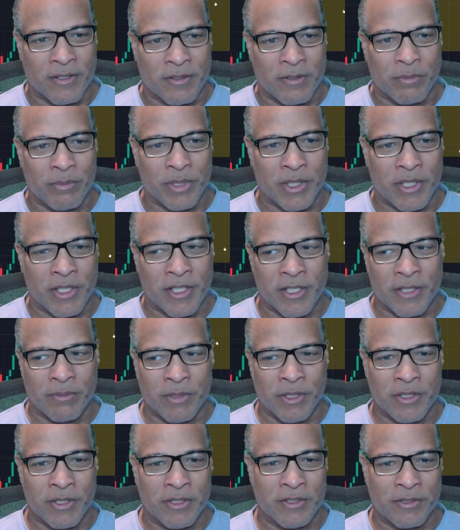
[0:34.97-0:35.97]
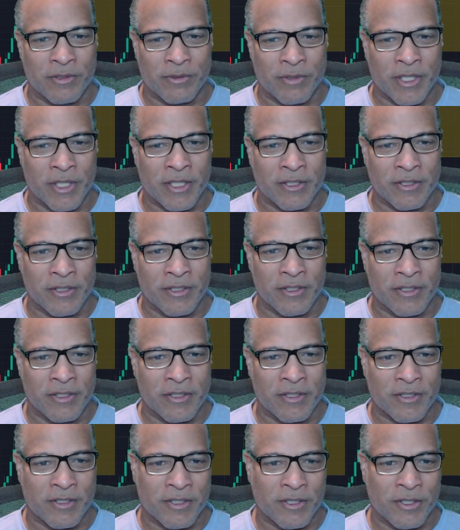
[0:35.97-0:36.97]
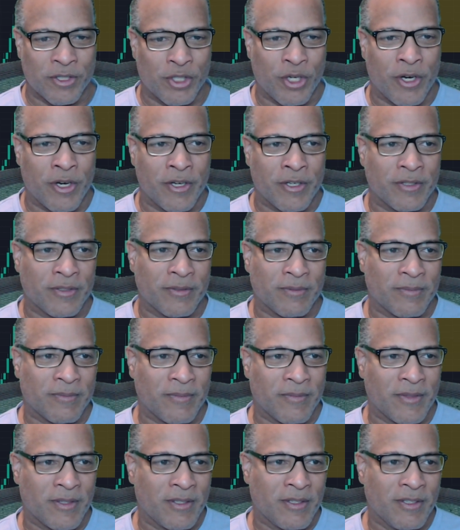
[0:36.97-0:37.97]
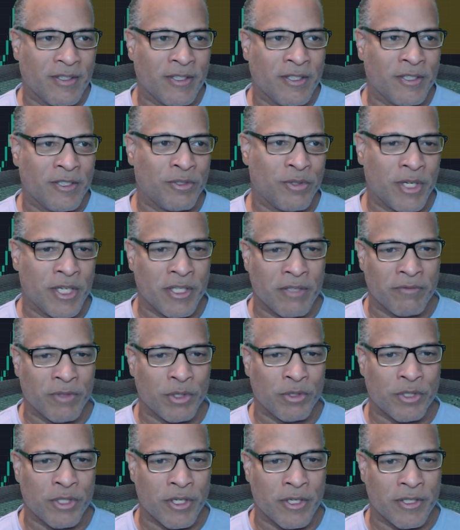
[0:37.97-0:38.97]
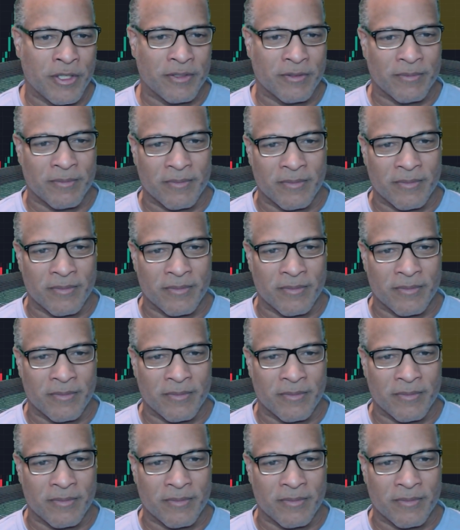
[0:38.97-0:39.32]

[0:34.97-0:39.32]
Behind me directly is a chart, a TradingView chart,